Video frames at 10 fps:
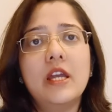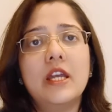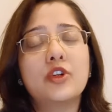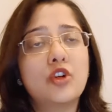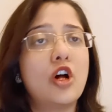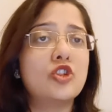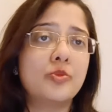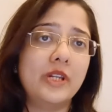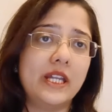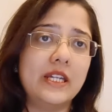It could also
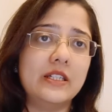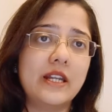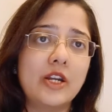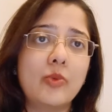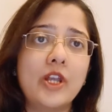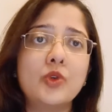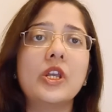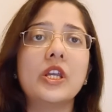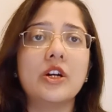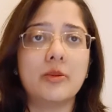be indirect, where you
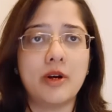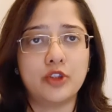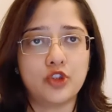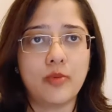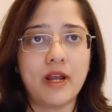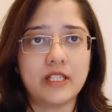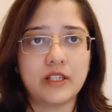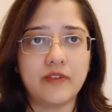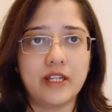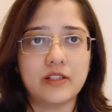hear about the traumatic
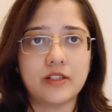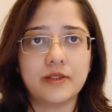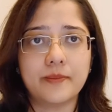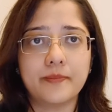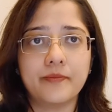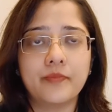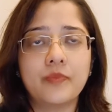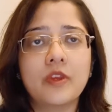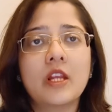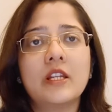event.
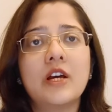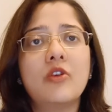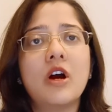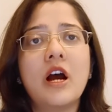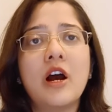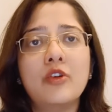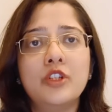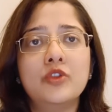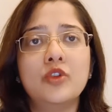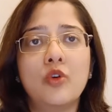Now, how do
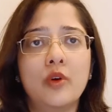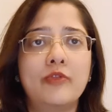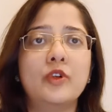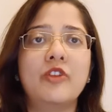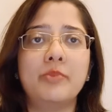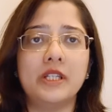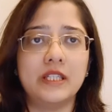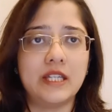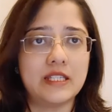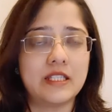you know if you have
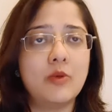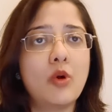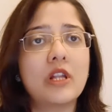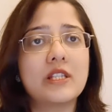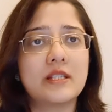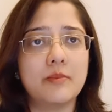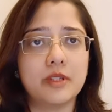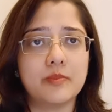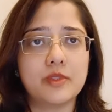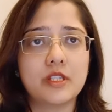PTSD? What are the
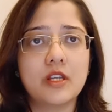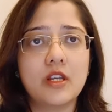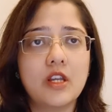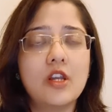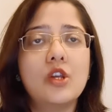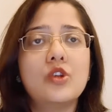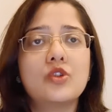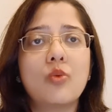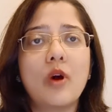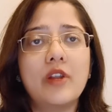symptoms?
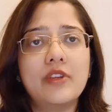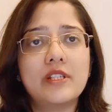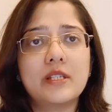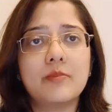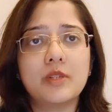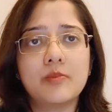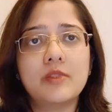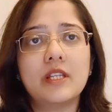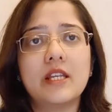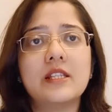So one of the symptoms
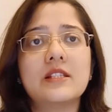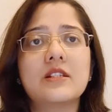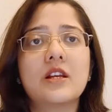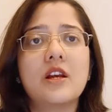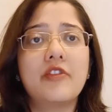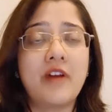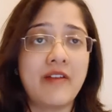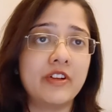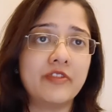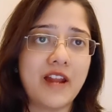is
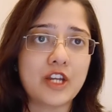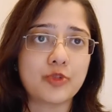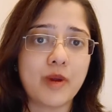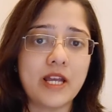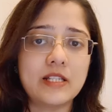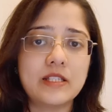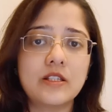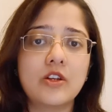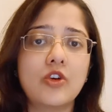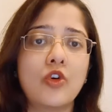having flashbacks
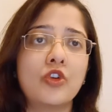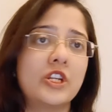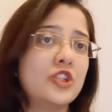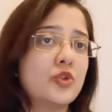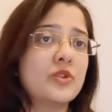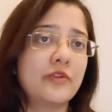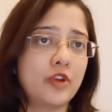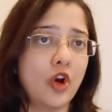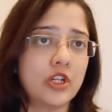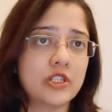or intrusive
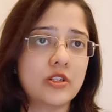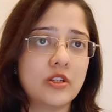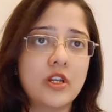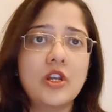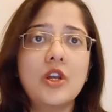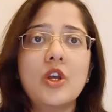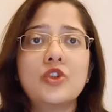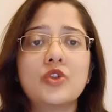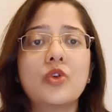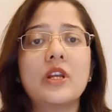thoughts.
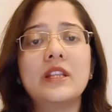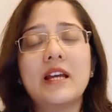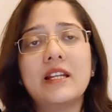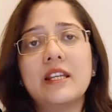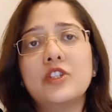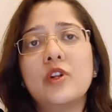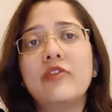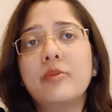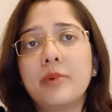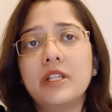So in that case, you'll have
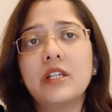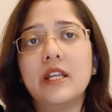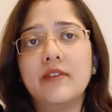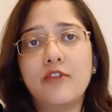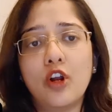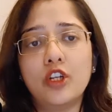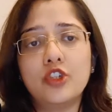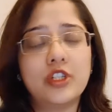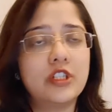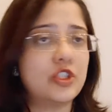repeated
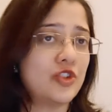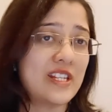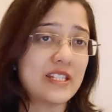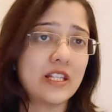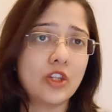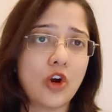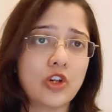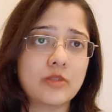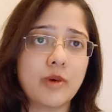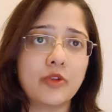involuntary distressing
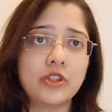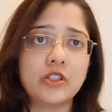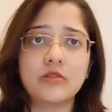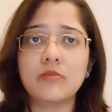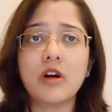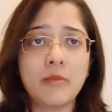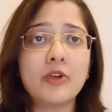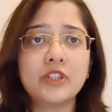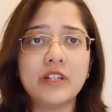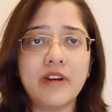thoughts about the
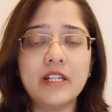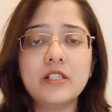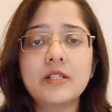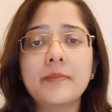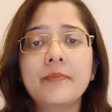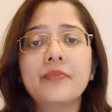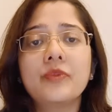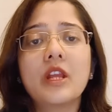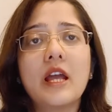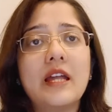event,
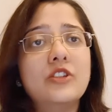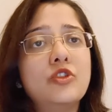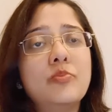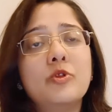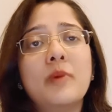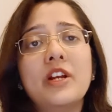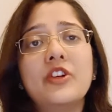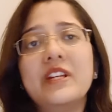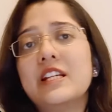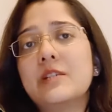and you might
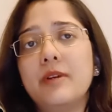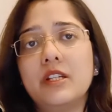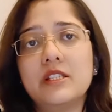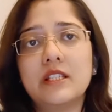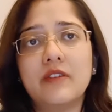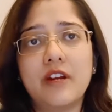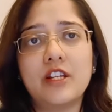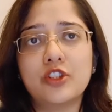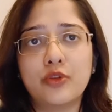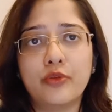re-experience the
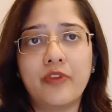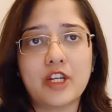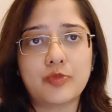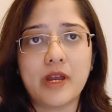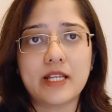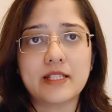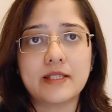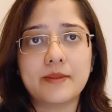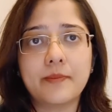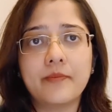event through flashbacks.